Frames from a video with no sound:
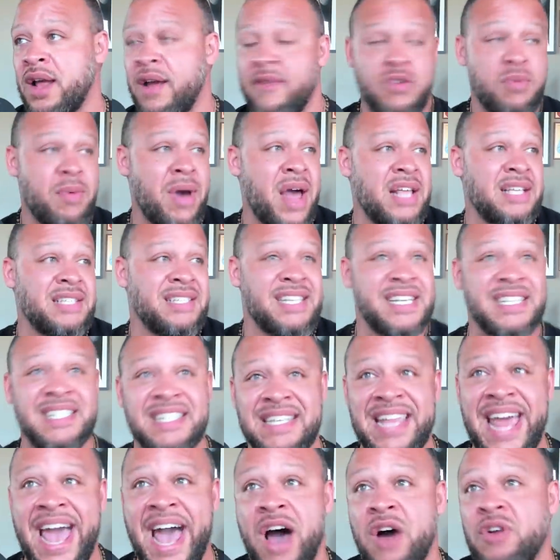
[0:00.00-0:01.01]
Everybody sits
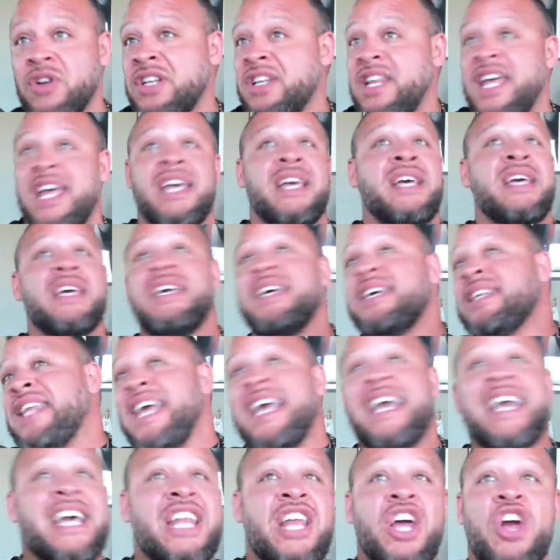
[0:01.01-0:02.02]
down and they,
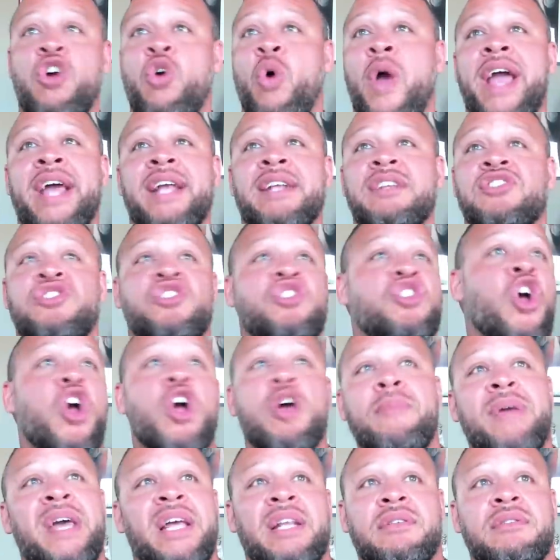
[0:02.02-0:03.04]
they get a great
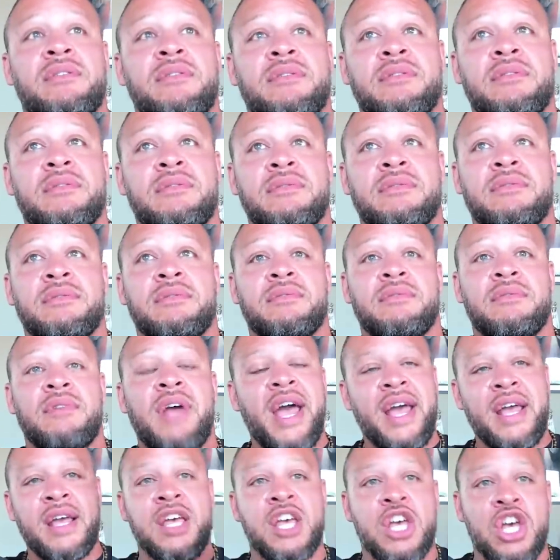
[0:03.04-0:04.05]
sermon,
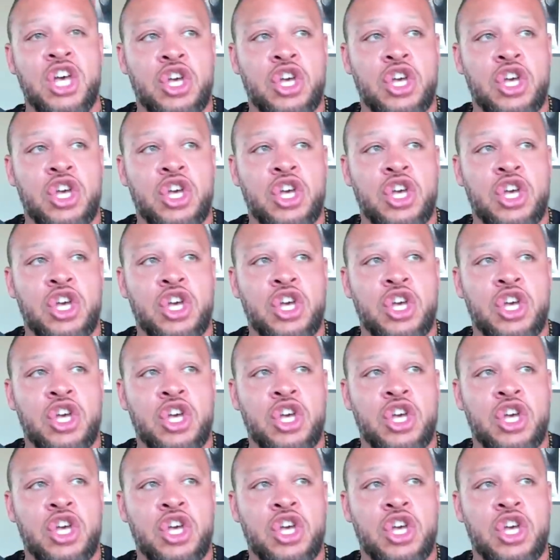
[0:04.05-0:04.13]
right?